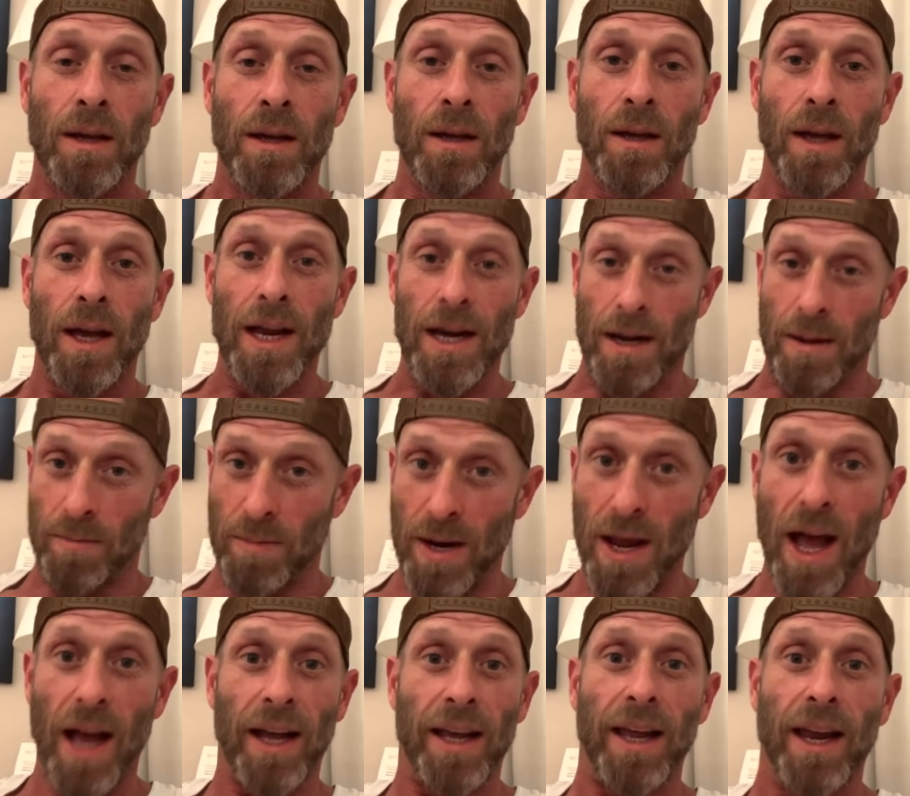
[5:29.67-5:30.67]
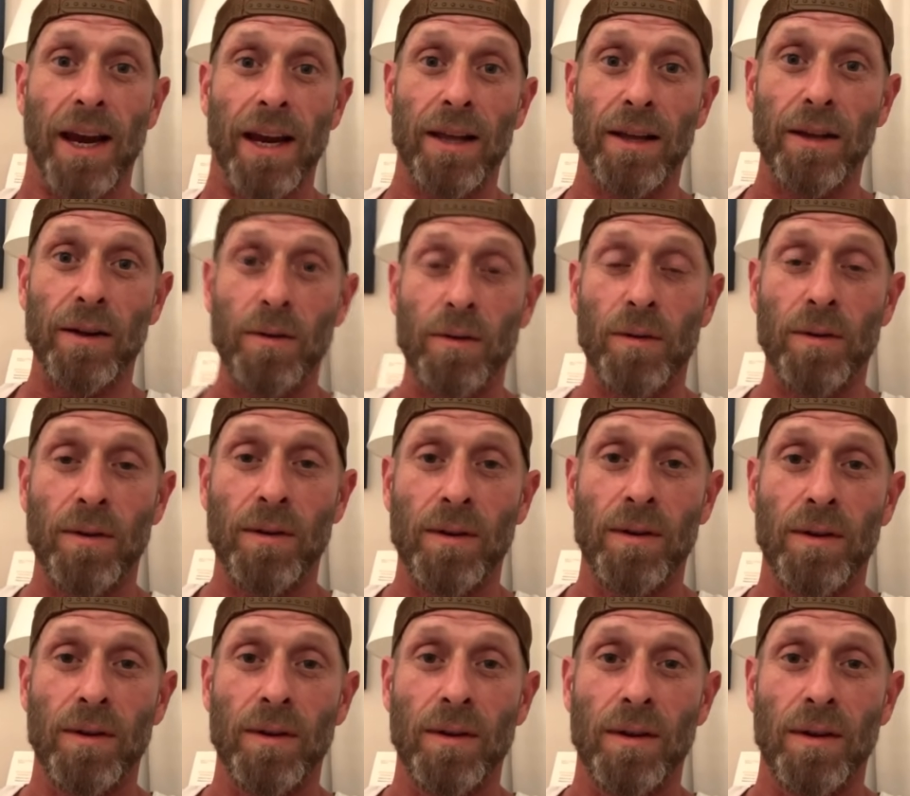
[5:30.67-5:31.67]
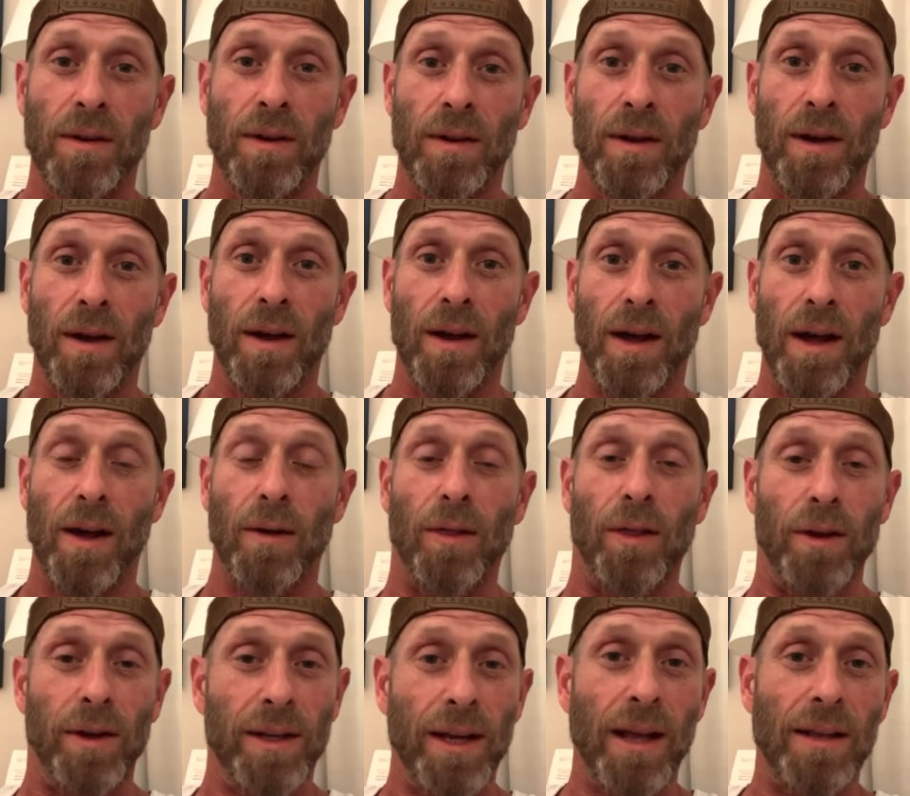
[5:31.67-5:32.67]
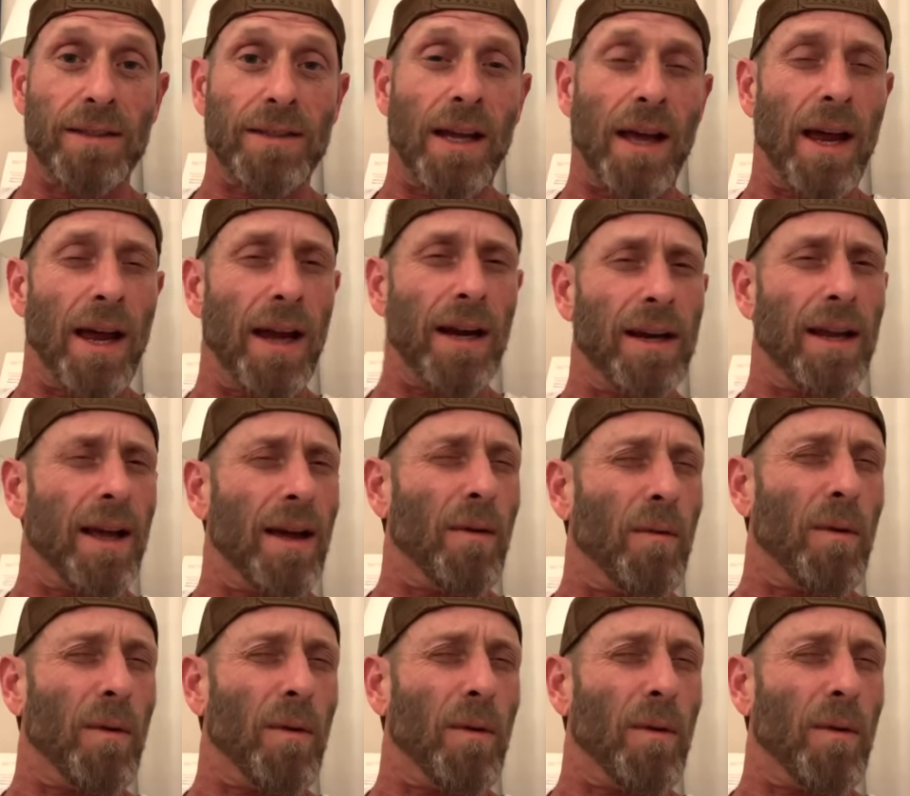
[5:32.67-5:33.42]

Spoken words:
And I'm not kidding you. I looked outside at